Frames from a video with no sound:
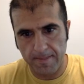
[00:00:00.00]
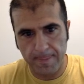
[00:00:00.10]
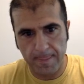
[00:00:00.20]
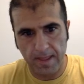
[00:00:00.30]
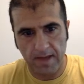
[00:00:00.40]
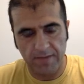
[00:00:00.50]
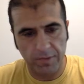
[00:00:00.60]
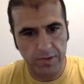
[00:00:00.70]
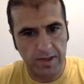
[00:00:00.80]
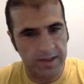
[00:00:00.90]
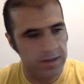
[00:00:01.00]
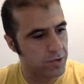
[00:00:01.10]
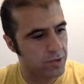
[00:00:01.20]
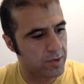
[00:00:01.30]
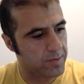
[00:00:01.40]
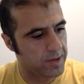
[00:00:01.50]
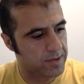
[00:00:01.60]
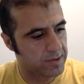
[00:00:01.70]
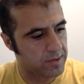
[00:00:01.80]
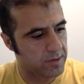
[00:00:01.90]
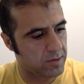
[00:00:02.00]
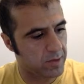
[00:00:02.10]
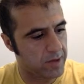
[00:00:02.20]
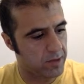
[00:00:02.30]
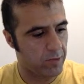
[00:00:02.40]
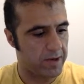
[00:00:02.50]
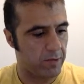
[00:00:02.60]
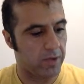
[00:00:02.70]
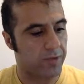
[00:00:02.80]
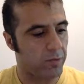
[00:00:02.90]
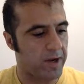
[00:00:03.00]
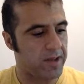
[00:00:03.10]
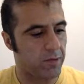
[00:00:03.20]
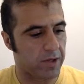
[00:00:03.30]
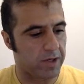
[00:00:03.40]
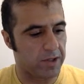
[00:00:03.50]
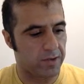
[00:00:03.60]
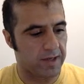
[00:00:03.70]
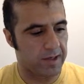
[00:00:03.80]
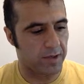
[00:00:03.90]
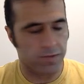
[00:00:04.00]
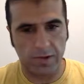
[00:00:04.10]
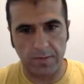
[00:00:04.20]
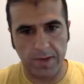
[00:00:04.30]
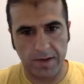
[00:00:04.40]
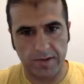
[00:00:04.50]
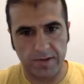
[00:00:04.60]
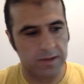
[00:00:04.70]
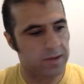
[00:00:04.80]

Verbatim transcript: After we do that integer comparison, the way the way well the way that we're going to do that integer comparison